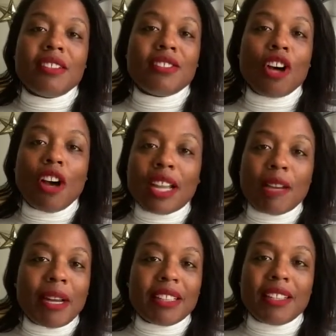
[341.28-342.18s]
talking
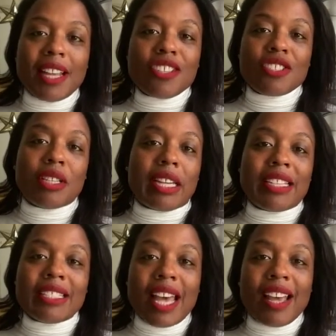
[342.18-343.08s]
about the national debt
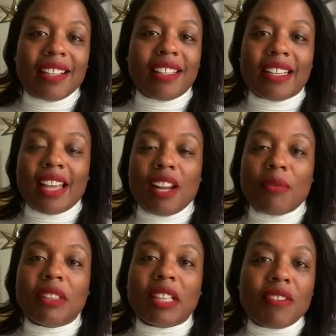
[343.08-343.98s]
and tackling that. I
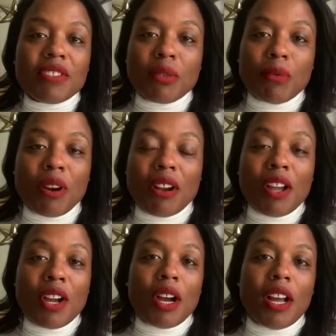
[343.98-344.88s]
would love to work
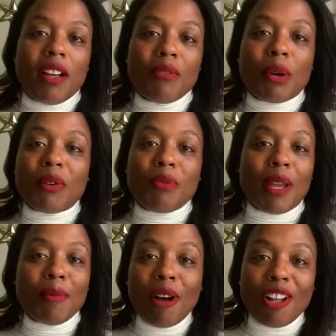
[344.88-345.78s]
with
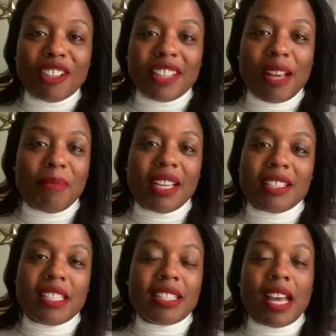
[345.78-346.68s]
Rand Paul on that because
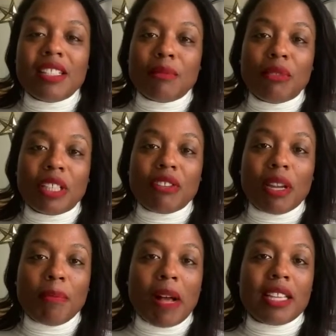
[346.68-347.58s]
he's had some really
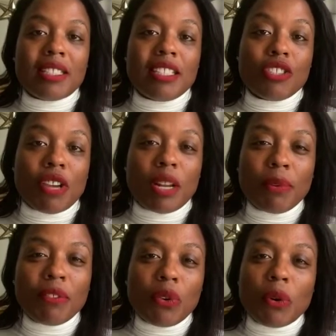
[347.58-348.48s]
great policies he's trying to
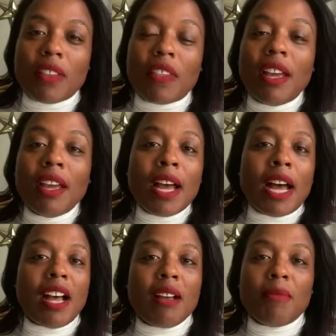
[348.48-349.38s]
put forth.
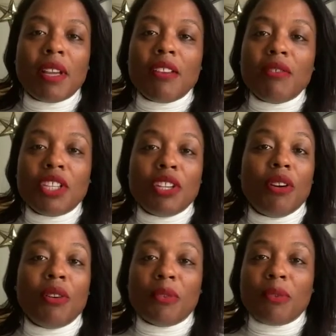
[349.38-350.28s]
Um, you
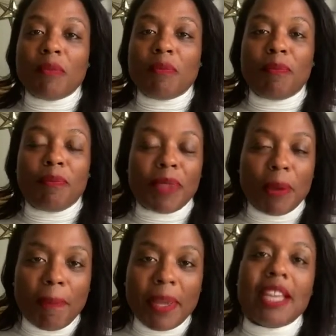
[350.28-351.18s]
know, the
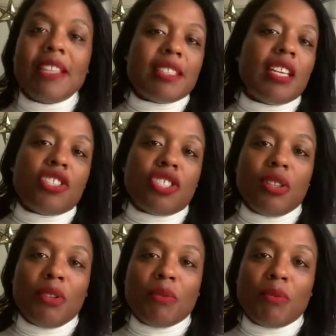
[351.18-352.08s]
biggest
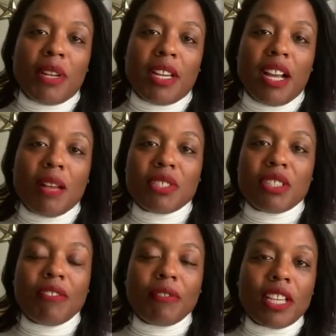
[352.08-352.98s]
issue when it comes to
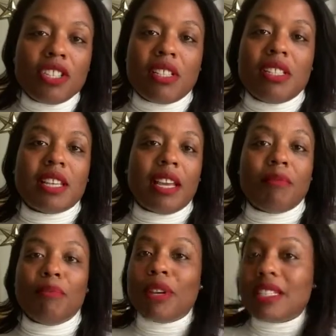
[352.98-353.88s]
inflation is like
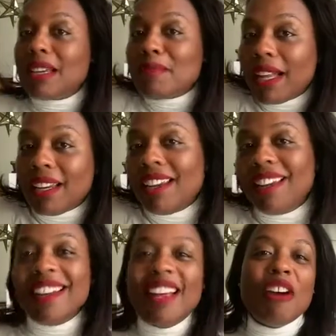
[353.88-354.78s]
printing
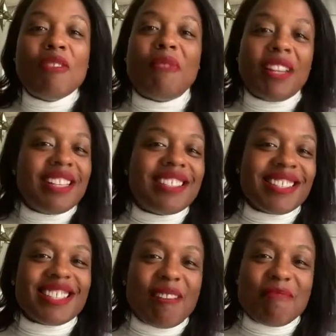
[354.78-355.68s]
money. We need to
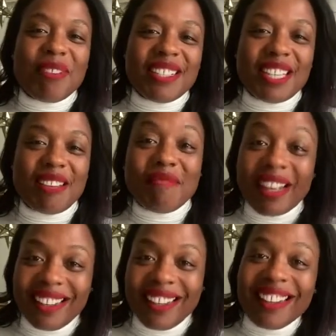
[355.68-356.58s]
stop printing
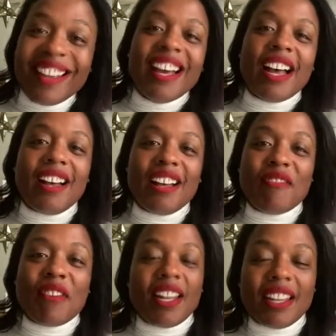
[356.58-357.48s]
money. And
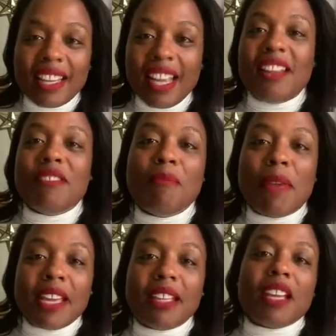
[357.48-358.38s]
again,
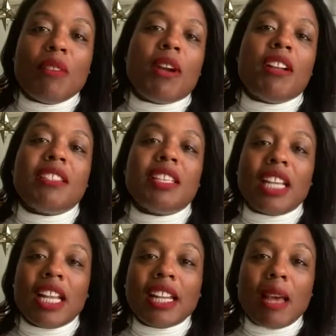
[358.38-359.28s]
making that awareness and
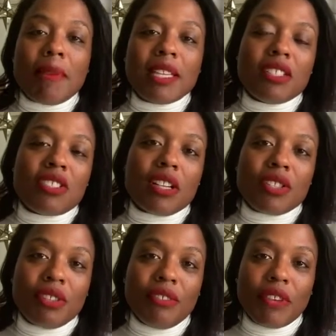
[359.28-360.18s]
getting that message out
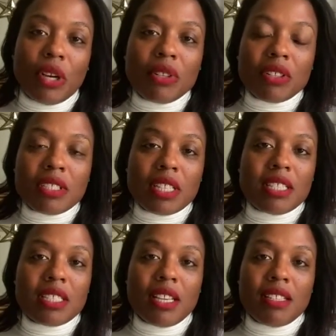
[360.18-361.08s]
to voters
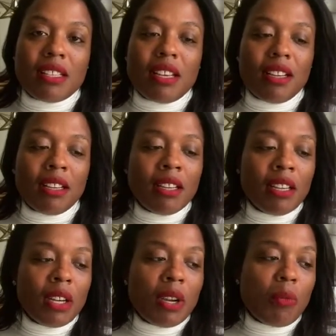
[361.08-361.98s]
is
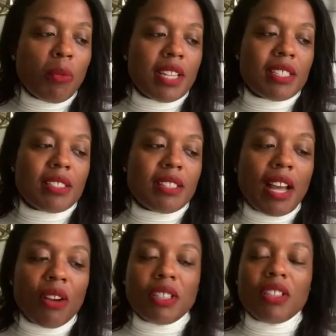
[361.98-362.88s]
what's
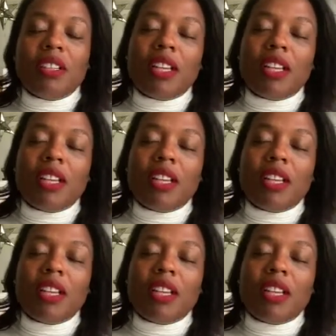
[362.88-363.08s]
not only going to